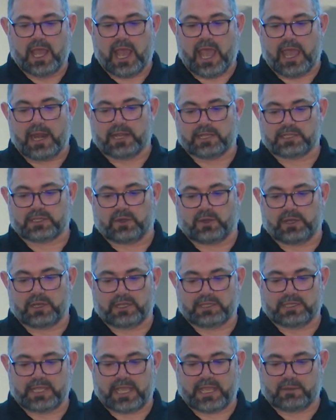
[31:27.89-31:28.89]
and it's going
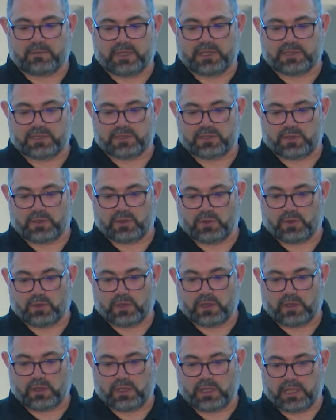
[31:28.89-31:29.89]
to take me to,
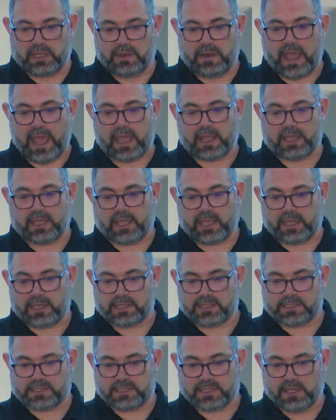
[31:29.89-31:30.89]
in that
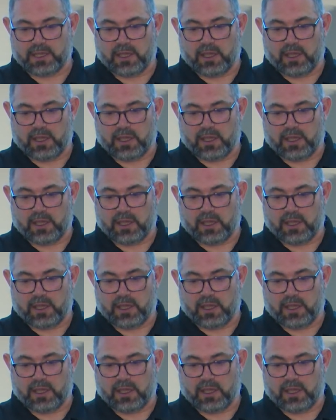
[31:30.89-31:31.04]
case,